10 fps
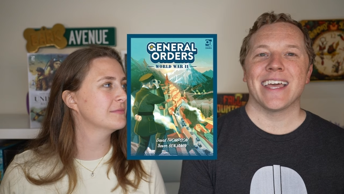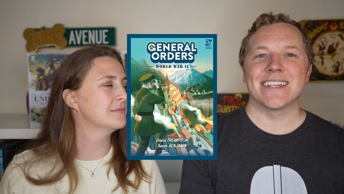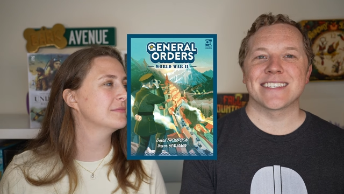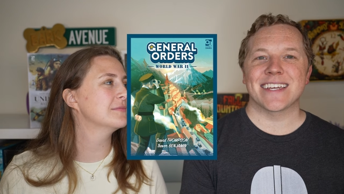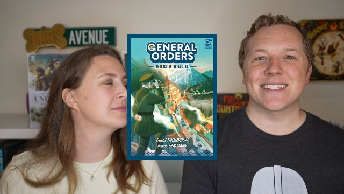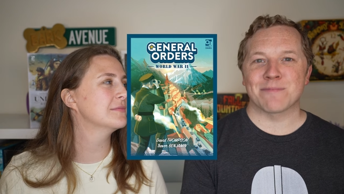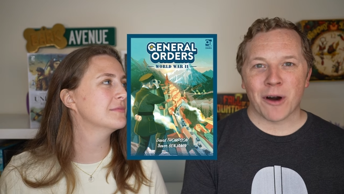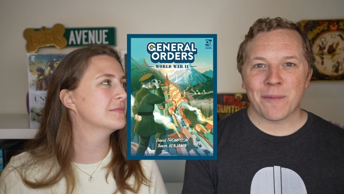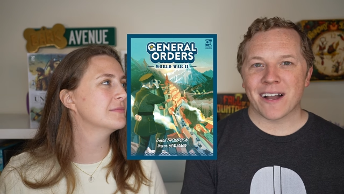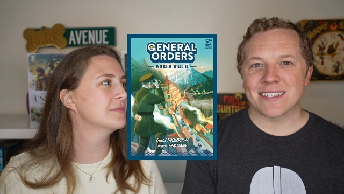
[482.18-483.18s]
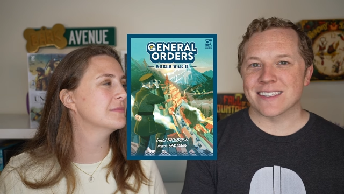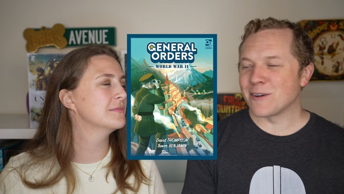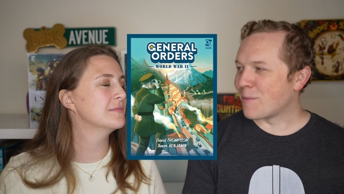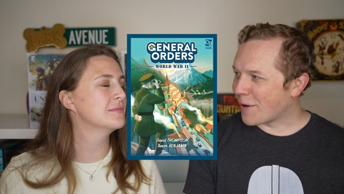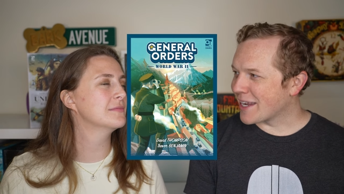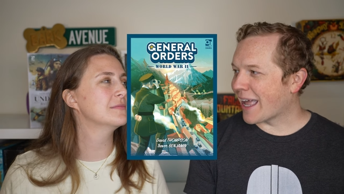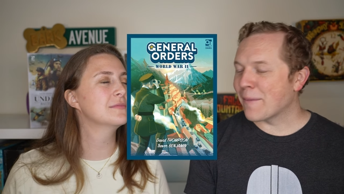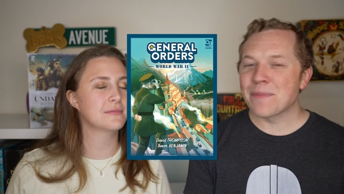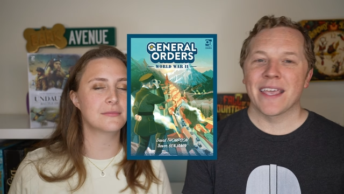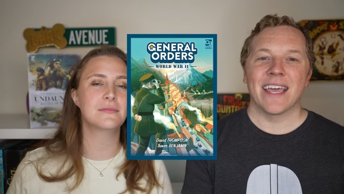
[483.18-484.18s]
Speaker 1: is a small box little war
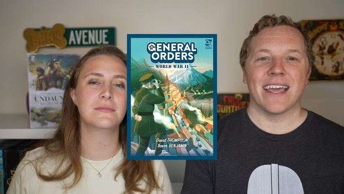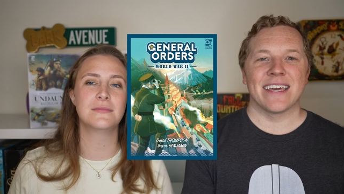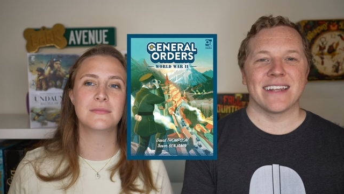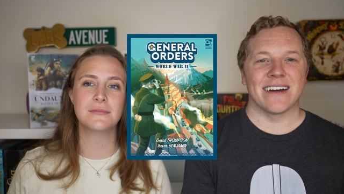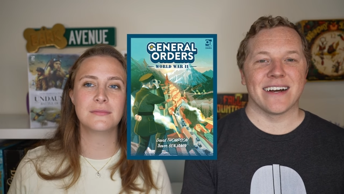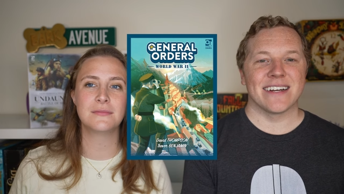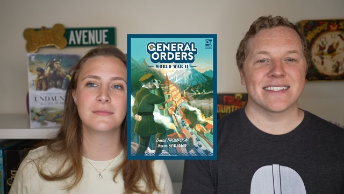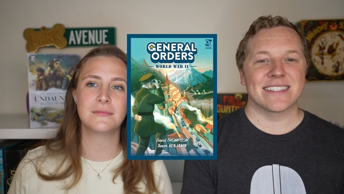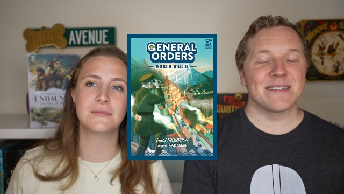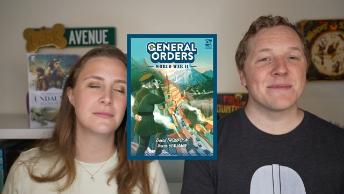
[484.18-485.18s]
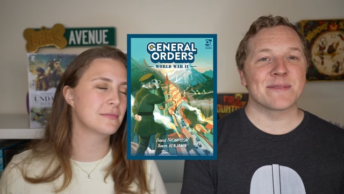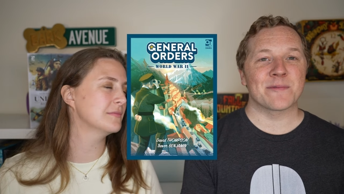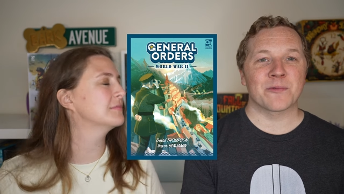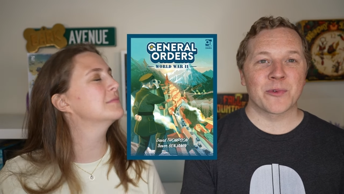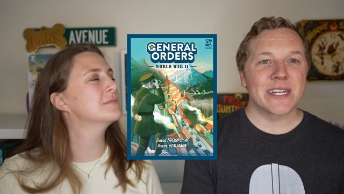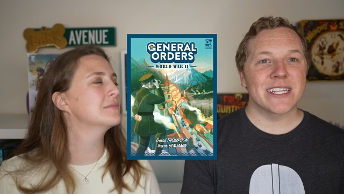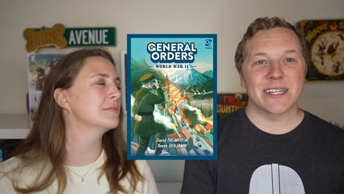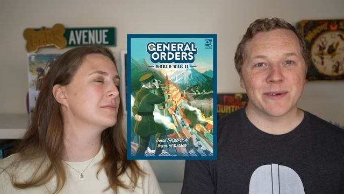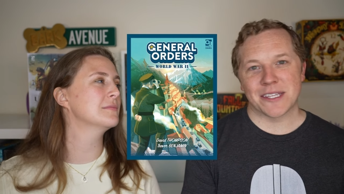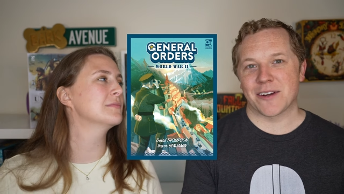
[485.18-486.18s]
game. Mm-hmm. It uh, seems
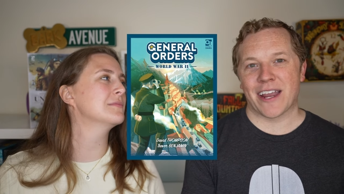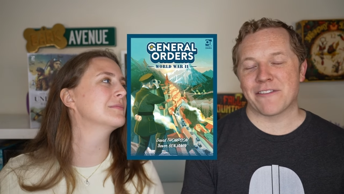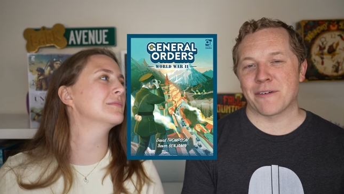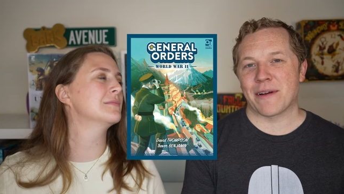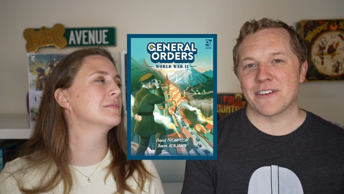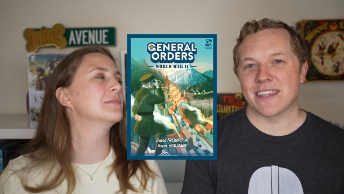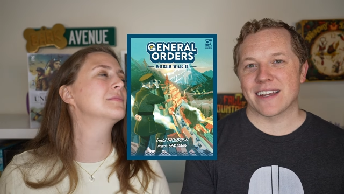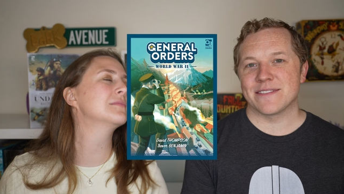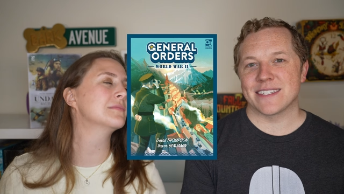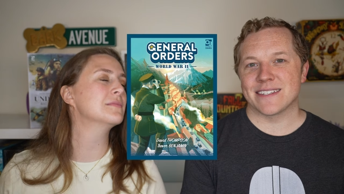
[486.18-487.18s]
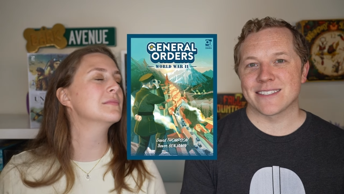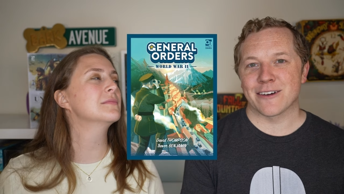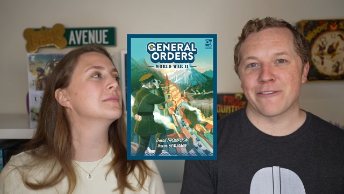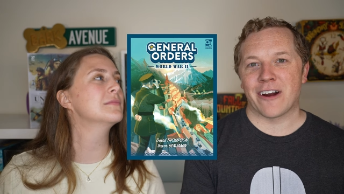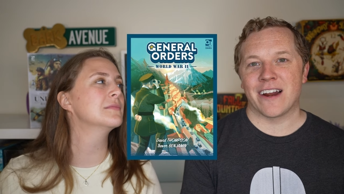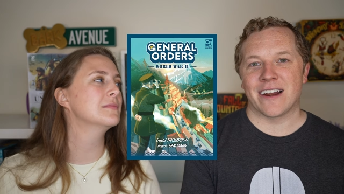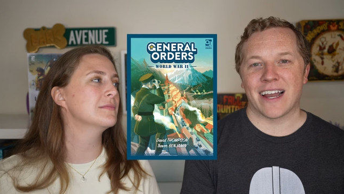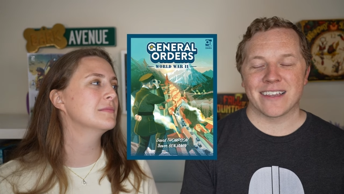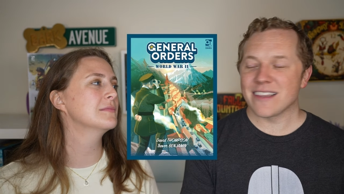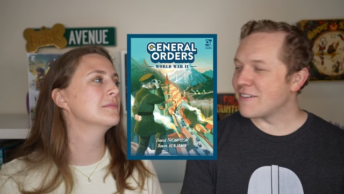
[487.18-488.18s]
really, really great from everything I've seen so far.
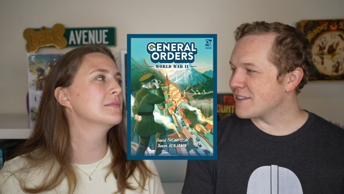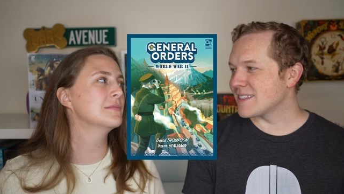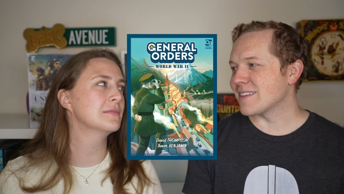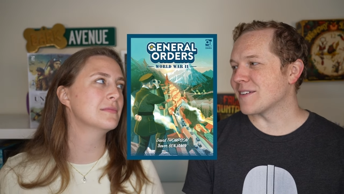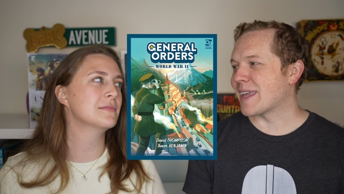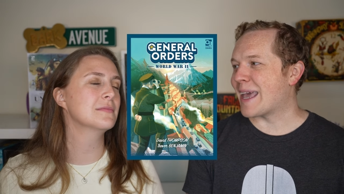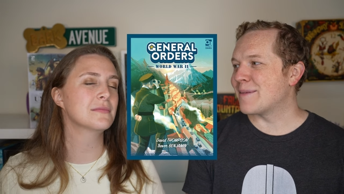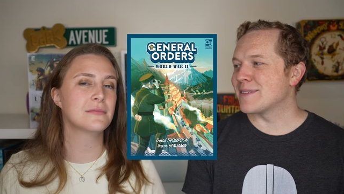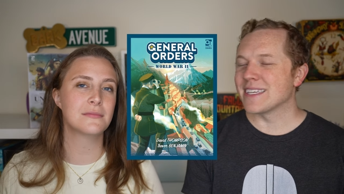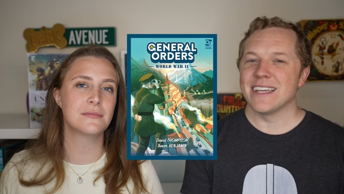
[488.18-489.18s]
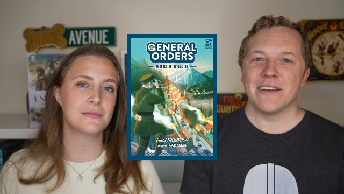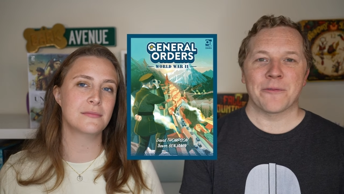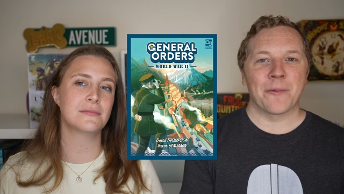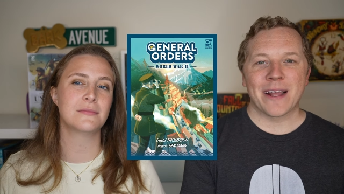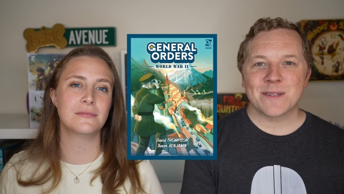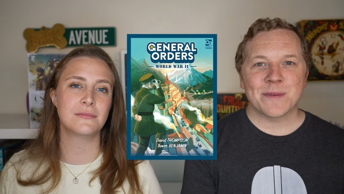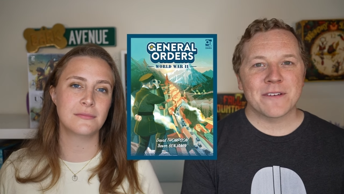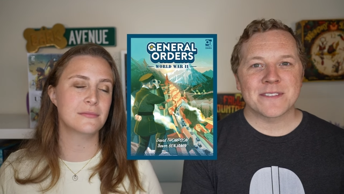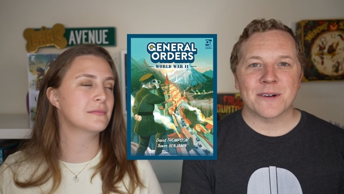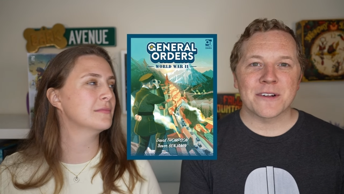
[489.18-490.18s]
I love these little games. Reminds me
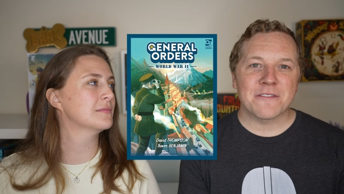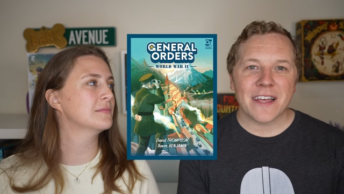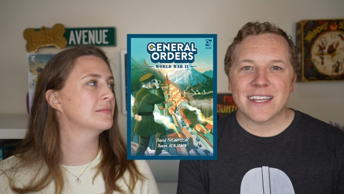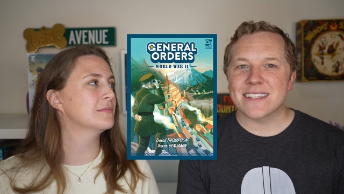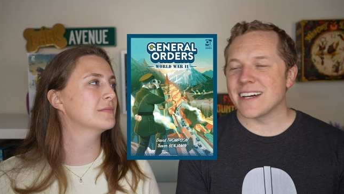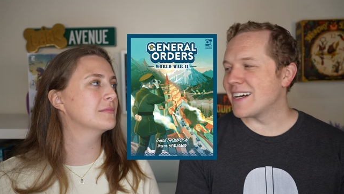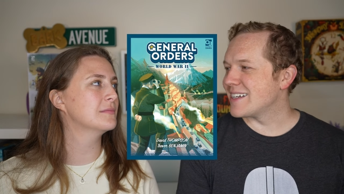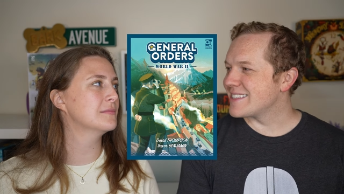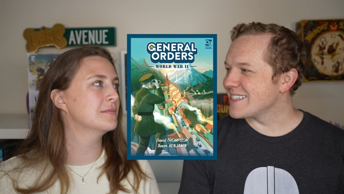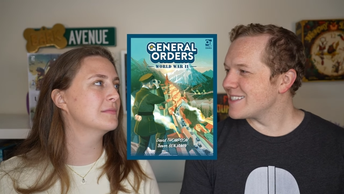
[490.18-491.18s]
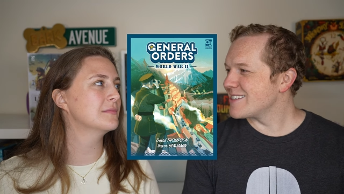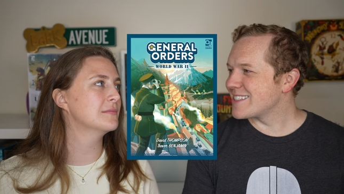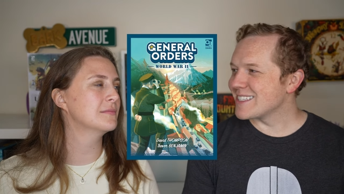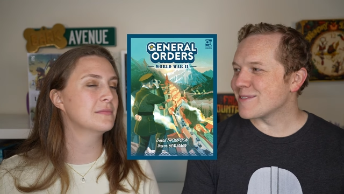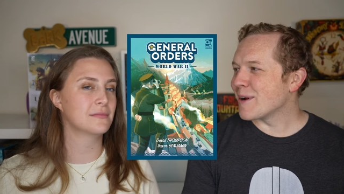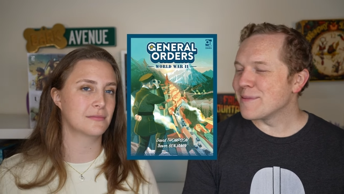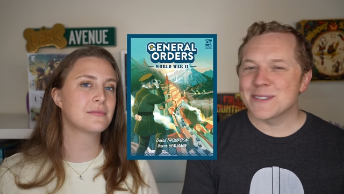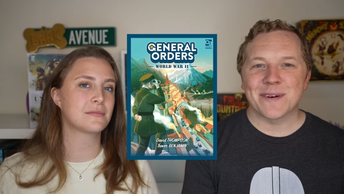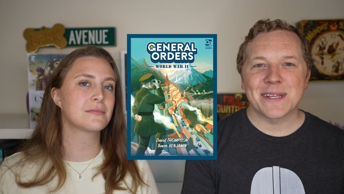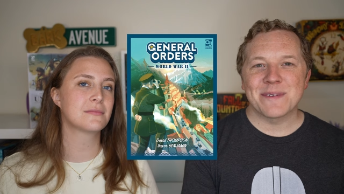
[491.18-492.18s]
of sort of like uh, Caesar seize Rome in
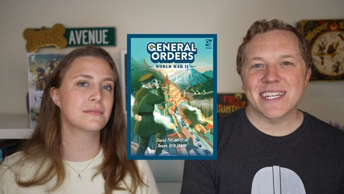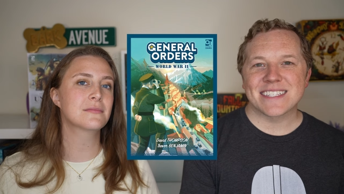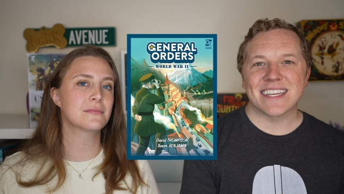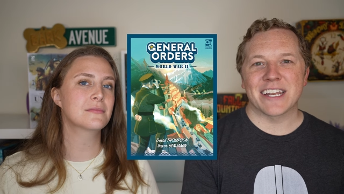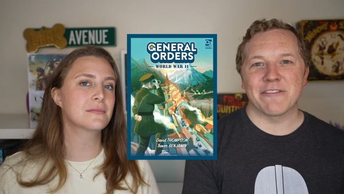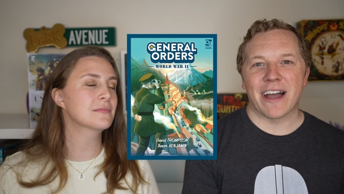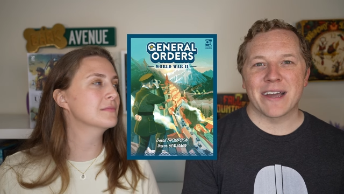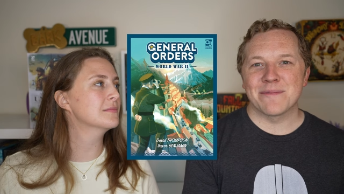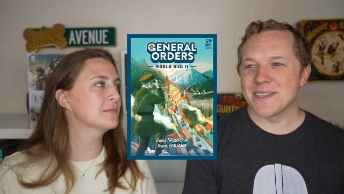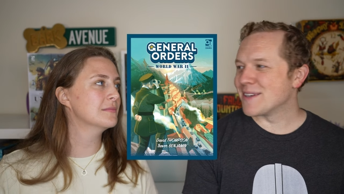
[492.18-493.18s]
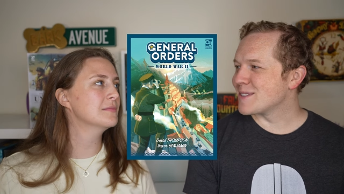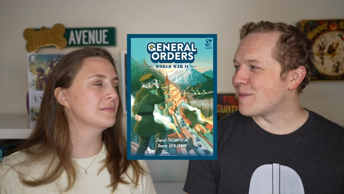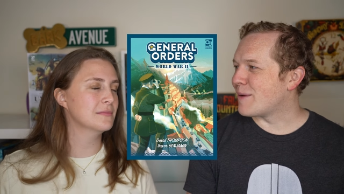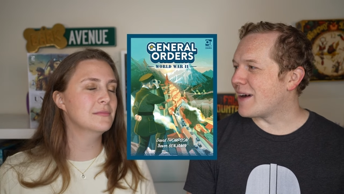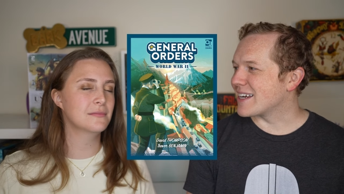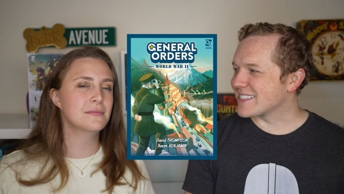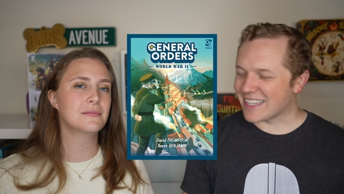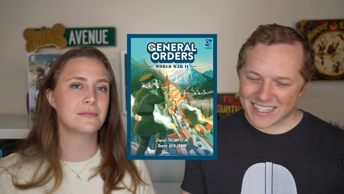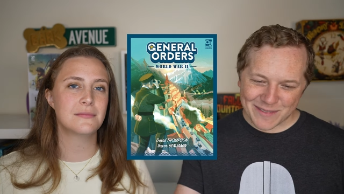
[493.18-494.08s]
20 minutes kind of vibe, you know, small box, mm-hmm. like